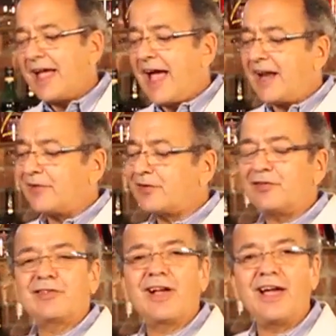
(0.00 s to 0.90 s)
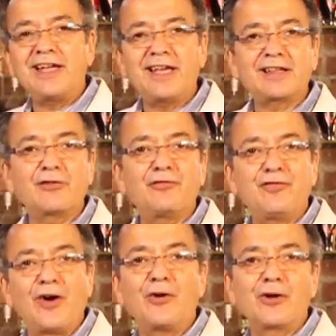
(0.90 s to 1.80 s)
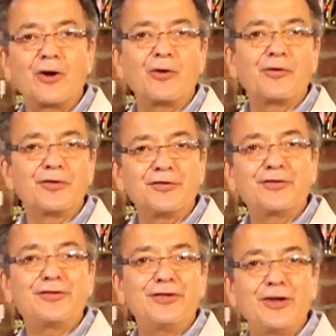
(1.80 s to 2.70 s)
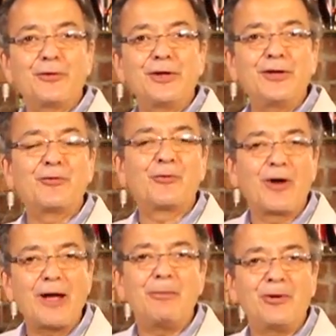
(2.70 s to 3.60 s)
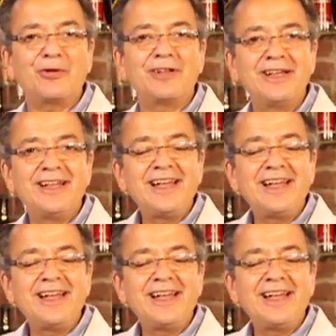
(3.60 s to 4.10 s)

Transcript: how does this guy get the photo of the Syrian rebel?